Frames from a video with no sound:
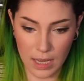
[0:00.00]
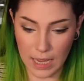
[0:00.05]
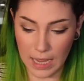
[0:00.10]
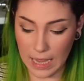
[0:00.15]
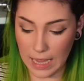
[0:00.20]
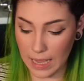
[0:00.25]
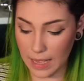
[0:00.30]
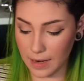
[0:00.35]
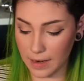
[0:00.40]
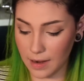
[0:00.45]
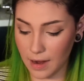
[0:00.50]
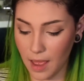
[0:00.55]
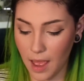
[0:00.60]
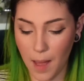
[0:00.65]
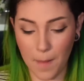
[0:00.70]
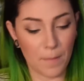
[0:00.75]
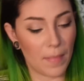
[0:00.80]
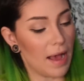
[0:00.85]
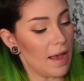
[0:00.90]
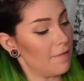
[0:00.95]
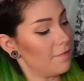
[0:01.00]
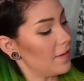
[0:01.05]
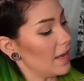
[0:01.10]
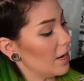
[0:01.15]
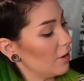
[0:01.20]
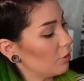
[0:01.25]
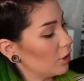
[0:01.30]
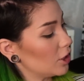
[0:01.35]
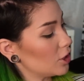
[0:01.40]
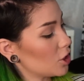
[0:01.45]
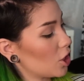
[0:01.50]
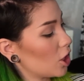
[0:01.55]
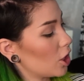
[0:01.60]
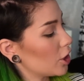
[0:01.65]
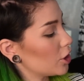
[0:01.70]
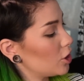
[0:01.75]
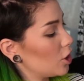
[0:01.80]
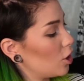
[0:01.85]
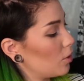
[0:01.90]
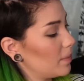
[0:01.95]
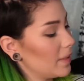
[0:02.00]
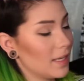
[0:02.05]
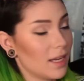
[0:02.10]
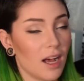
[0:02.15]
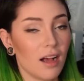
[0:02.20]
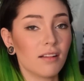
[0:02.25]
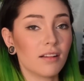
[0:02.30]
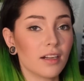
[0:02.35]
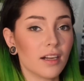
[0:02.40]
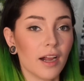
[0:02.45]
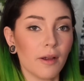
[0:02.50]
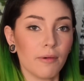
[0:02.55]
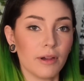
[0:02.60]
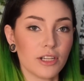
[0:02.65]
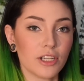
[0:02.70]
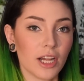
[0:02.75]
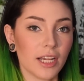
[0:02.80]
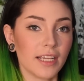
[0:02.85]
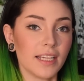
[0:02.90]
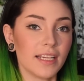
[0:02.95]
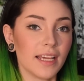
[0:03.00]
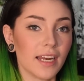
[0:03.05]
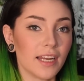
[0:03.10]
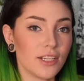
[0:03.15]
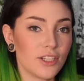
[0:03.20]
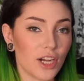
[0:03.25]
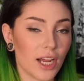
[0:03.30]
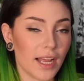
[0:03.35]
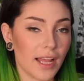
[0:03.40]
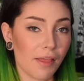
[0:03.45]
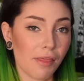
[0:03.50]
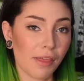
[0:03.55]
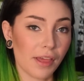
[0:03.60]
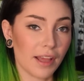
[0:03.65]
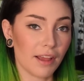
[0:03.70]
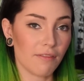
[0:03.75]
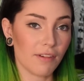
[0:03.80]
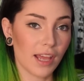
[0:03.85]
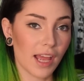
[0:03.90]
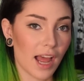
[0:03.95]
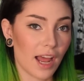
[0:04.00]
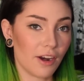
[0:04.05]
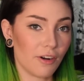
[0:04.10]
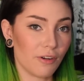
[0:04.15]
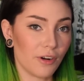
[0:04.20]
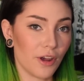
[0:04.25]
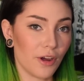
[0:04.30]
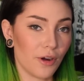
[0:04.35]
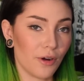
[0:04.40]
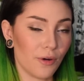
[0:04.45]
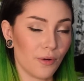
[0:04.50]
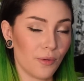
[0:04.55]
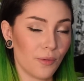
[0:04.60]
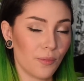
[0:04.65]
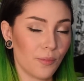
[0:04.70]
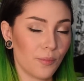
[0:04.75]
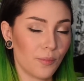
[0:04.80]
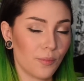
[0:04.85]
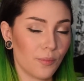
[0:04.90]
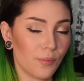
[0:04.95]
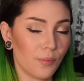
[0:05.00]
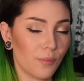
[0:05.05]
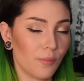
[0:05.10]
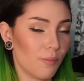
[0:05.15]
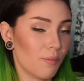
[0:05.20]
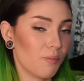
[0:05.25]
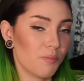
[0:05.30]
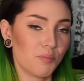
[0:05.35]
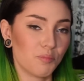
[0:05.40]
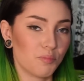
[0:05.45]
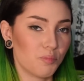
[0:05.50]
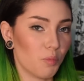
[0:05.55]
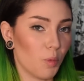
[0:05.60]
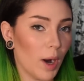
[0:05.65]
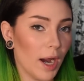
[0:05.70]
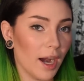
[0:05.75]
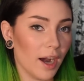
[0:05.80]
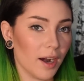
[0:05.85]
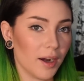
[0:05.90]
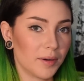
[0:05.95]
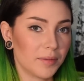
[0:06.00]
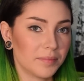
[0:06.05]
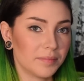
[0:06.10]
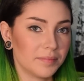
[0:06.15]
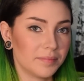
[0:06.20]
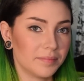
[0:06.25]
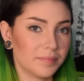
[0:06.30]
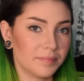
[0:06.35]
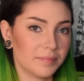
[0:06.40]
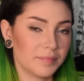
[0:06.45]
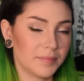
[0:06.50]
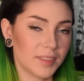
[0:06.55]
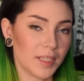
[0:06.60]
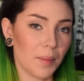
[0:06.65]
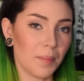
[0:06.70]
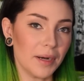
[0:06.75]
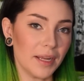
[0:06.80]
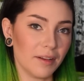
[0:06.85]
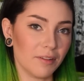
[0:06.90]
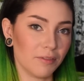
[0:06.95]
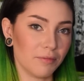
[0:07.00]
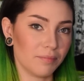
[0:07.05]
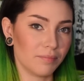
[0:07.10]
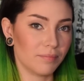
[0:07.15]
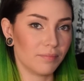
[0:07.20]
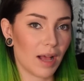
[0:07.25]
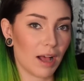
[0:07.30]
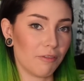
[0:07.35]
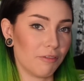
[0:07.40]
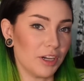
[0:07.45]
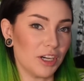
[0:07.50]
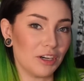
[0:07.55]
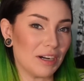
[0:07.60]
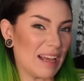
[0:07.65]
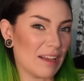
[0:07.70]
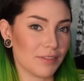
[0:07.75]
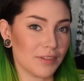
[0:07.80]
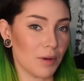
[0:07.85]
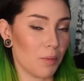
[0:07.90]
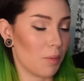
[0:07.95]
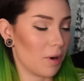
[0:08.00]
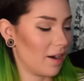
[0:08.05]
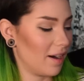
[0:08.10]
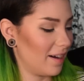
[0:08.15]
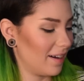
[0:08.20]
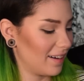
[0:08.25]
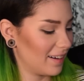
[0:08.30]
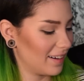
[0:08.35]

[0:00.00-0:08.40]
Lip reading: And my favorite dark taupey color. I wish I could get a giant thing of it. I don't know where. I'll figure it out somewhere.